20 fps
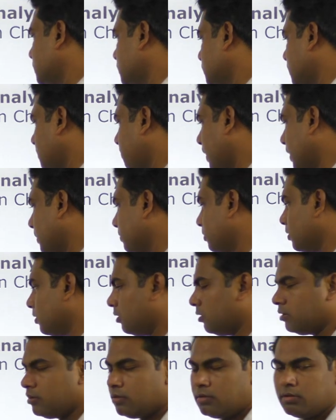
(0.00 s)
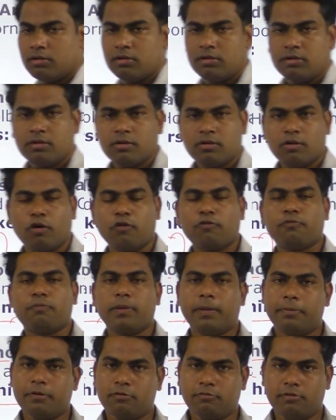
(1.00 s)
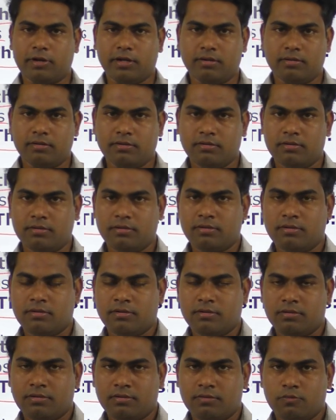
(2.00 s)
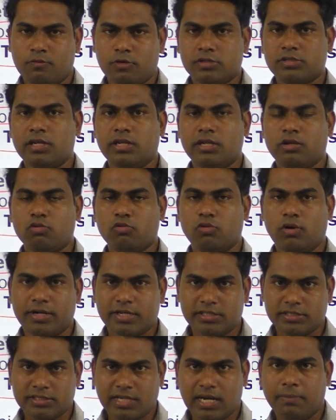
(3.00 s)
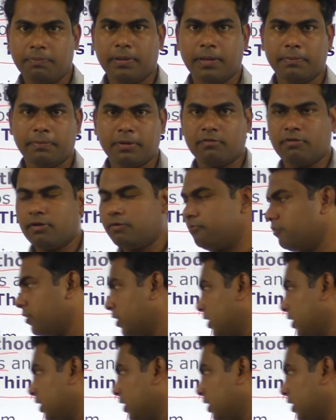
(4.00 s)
the Bible of paper one. Firstly, to understand paper one, we